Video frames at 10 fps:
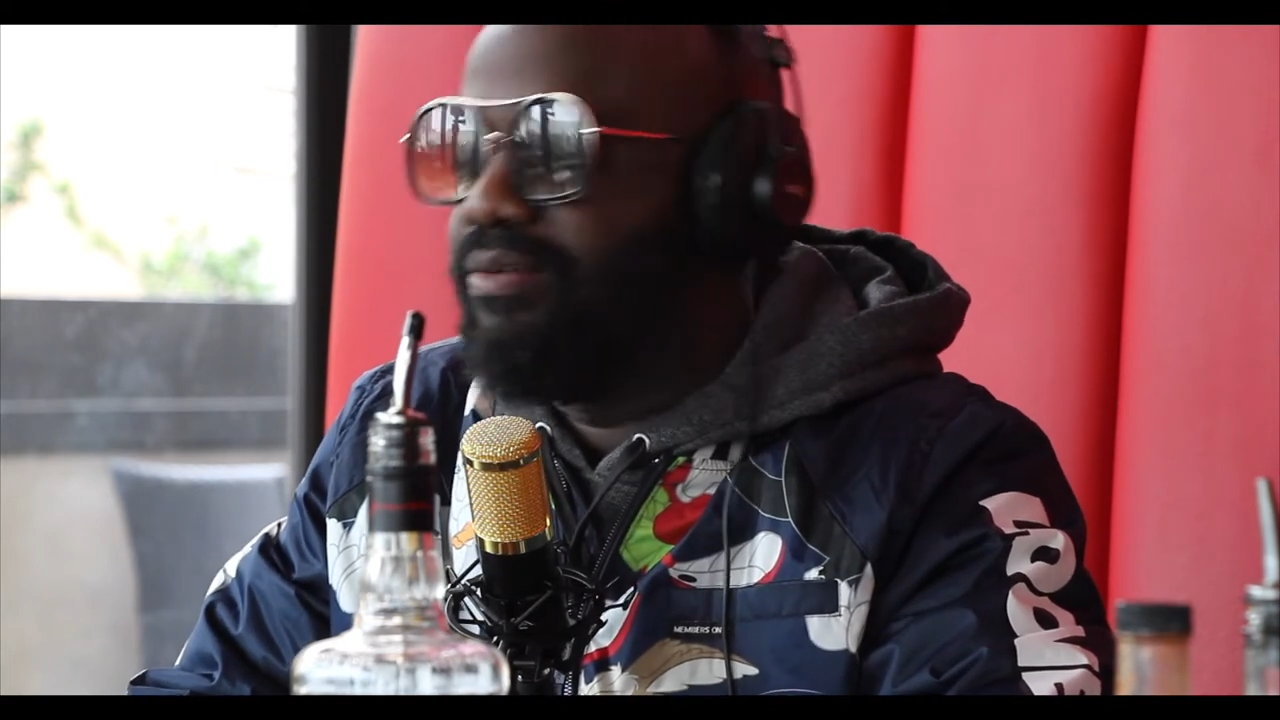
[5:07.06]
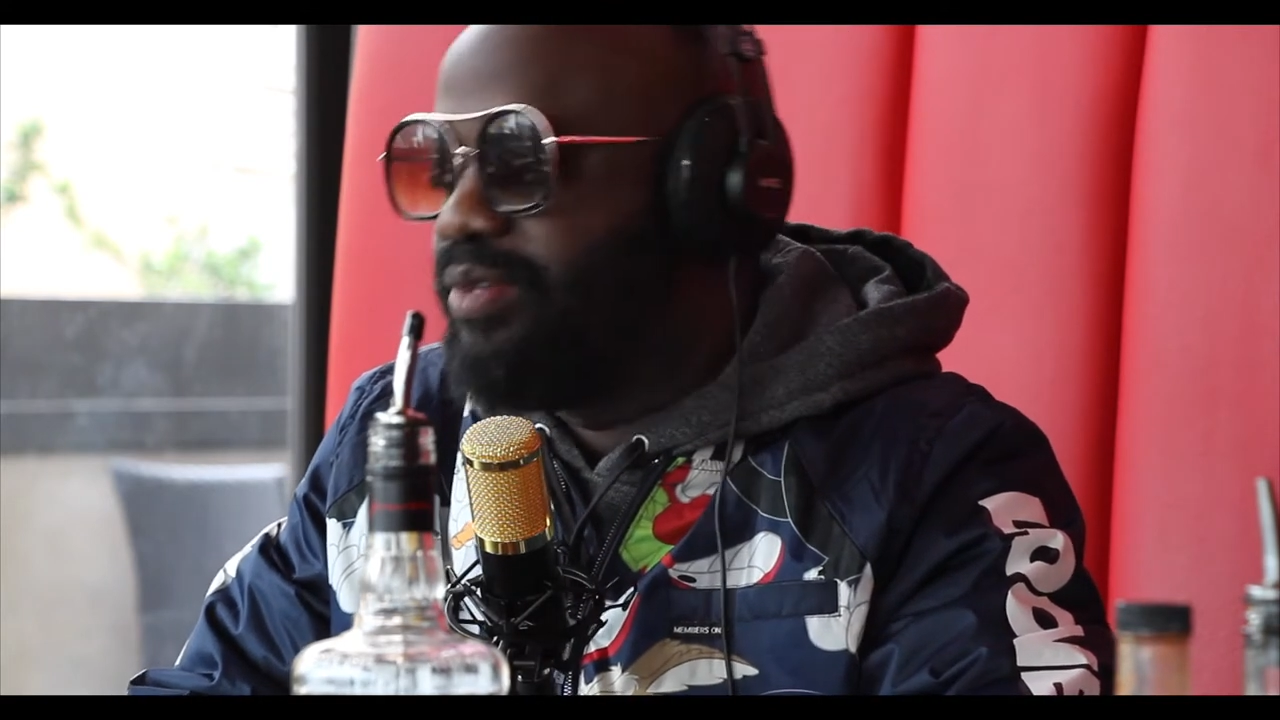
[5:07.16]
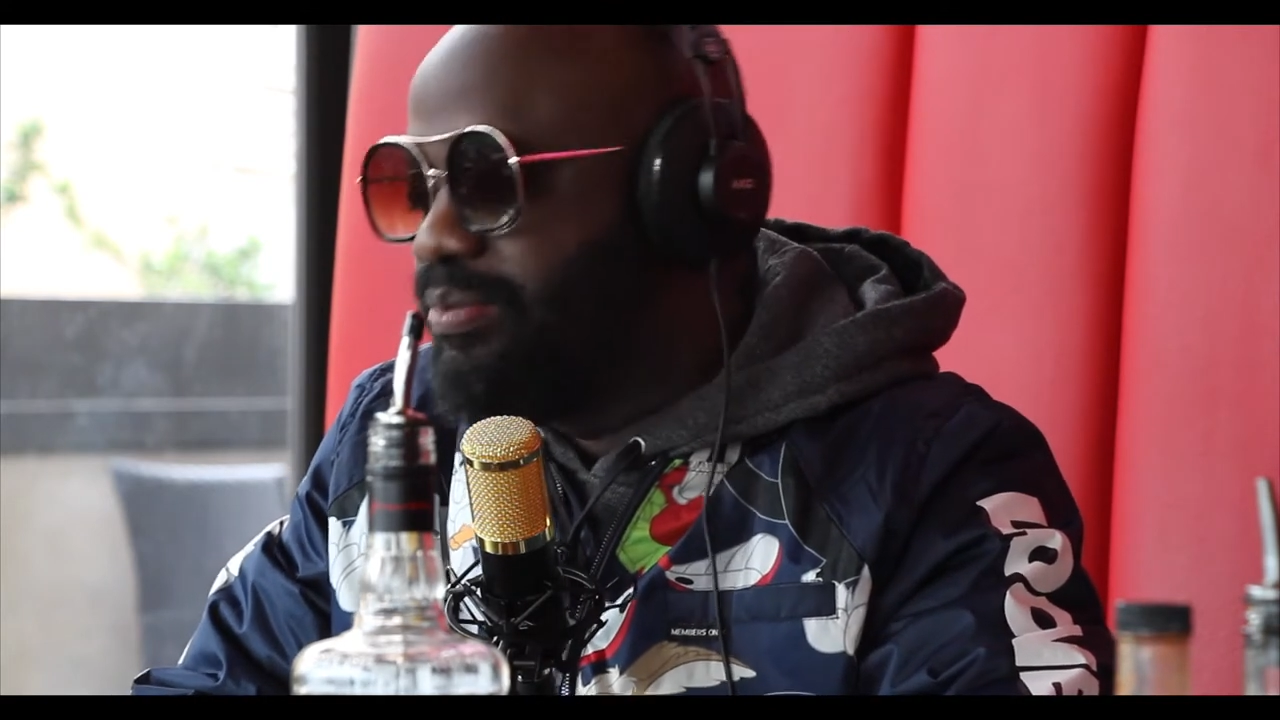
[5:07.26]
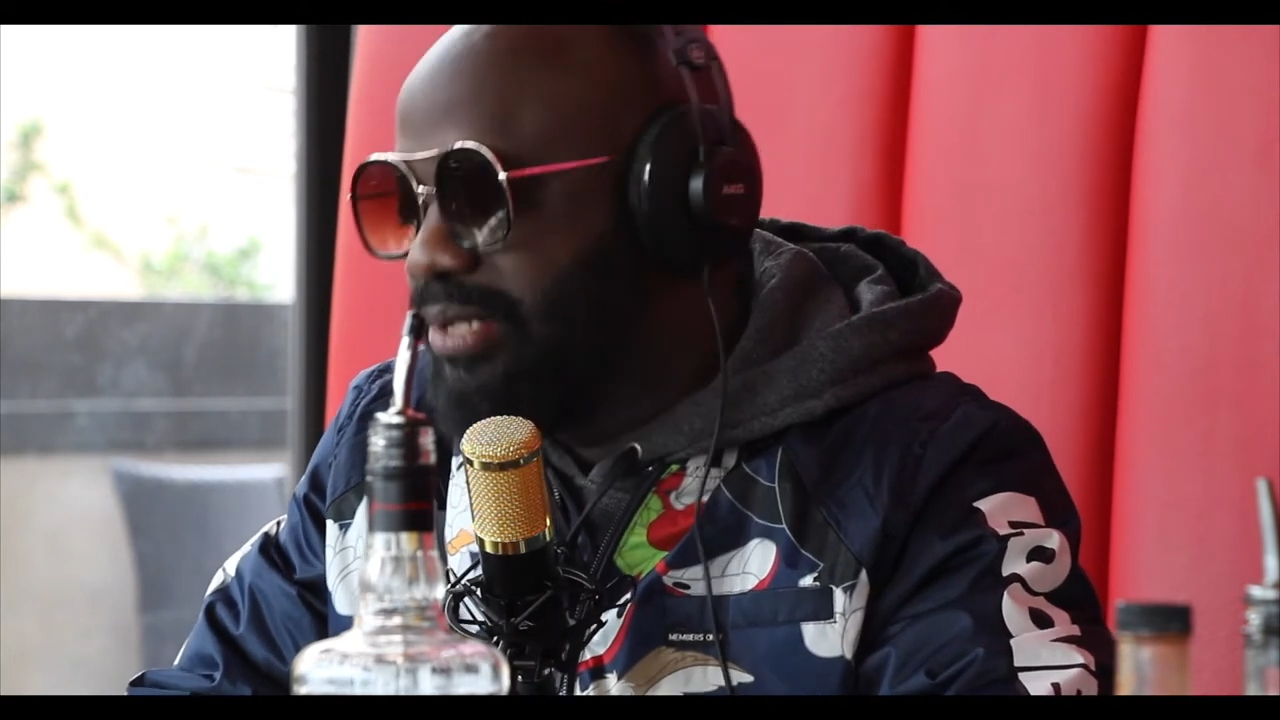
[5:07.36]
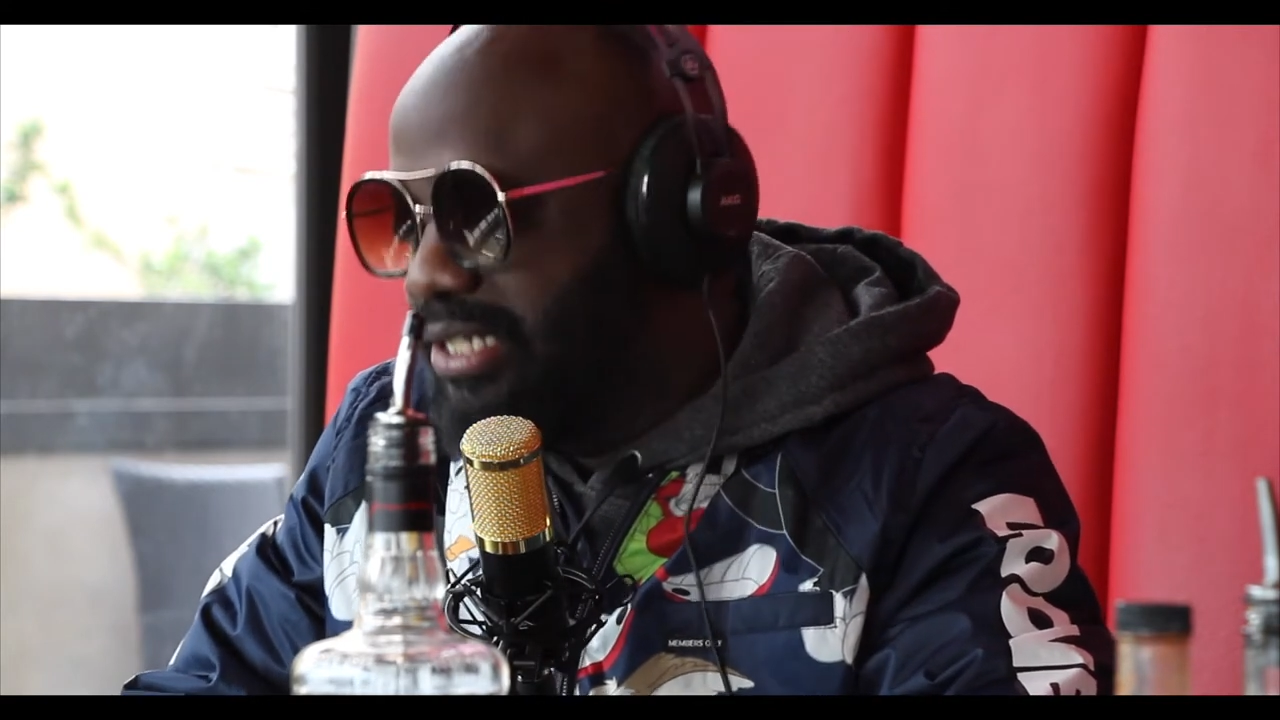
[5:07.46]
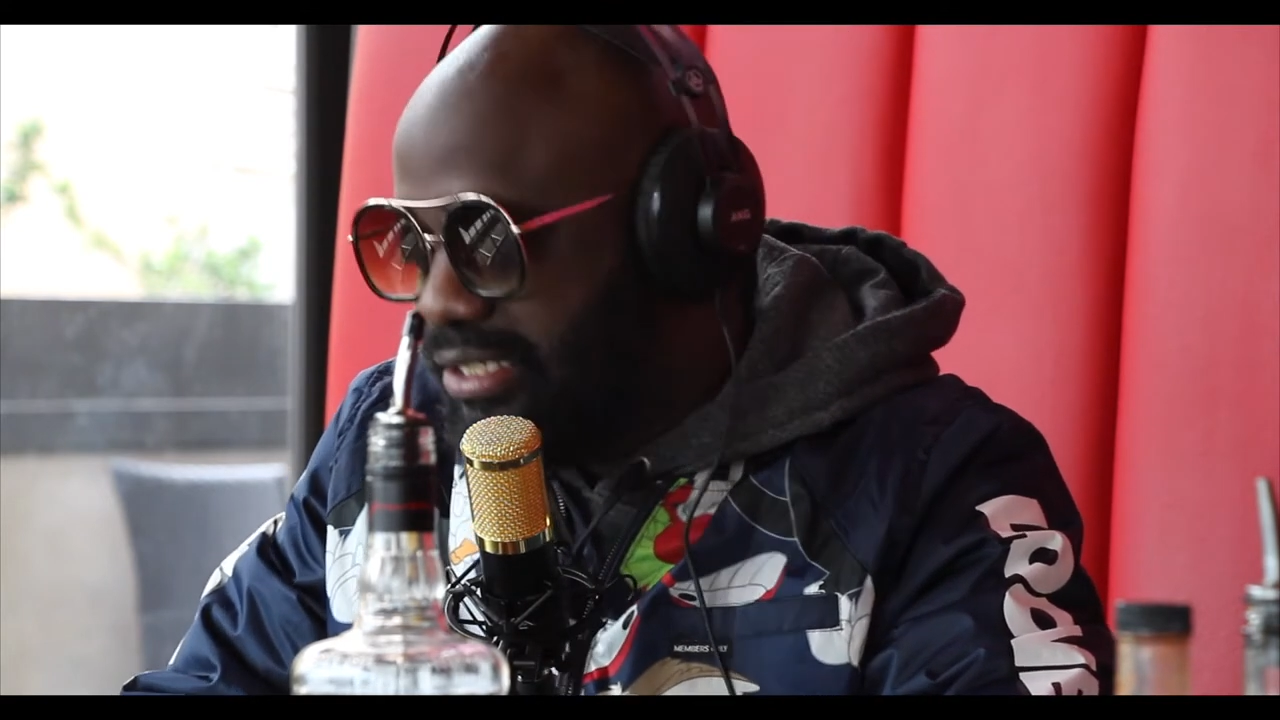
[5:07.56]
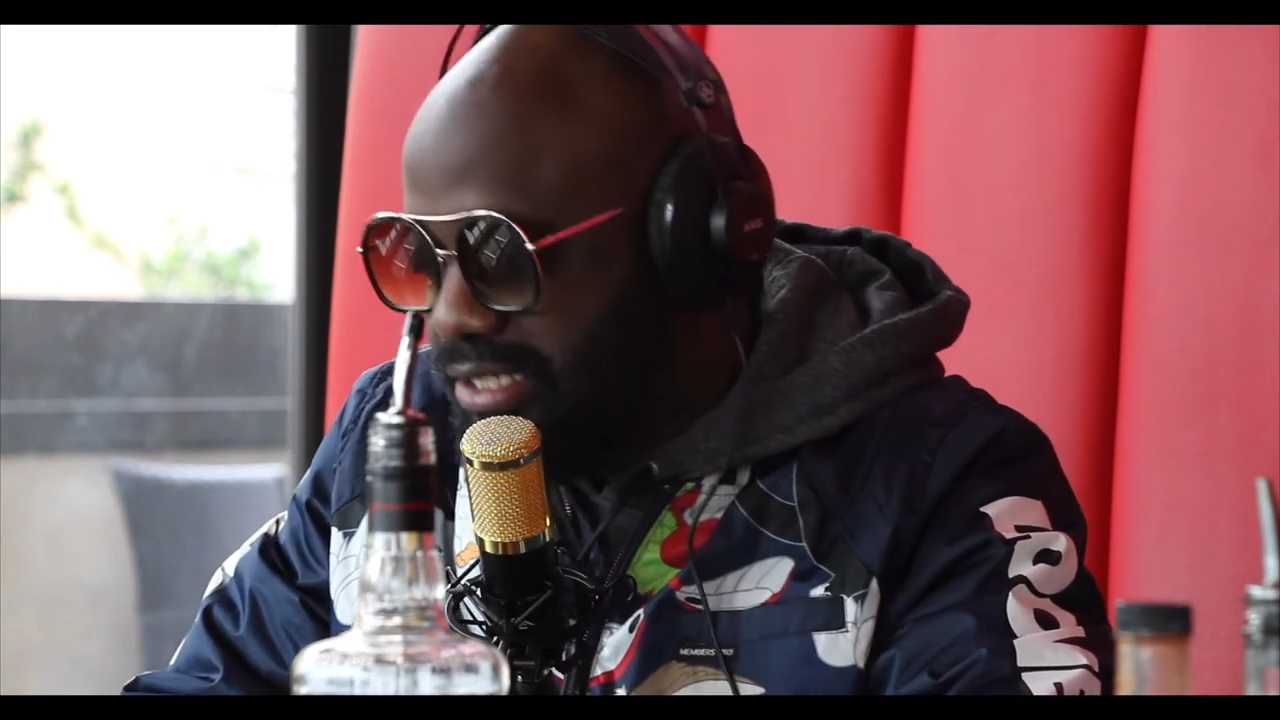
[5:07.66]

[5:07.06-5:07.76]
I've been blessed